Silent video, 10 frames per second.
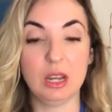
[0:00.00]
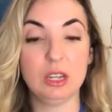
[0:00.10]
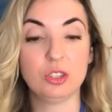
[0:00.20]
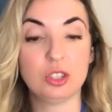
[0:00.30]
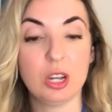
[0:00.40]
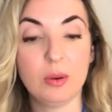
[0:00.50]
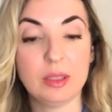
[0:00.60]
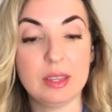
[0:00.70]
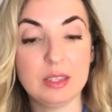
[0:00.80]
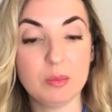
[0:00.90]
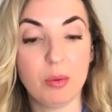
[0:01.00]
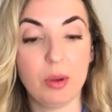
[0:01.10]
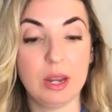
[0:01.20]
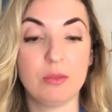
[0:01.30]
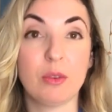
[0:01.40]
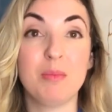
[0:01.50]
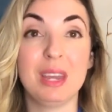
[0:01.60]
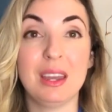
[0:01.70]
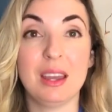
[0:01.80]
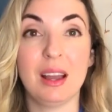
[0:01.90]
So at this point, for
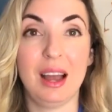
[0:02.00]
me,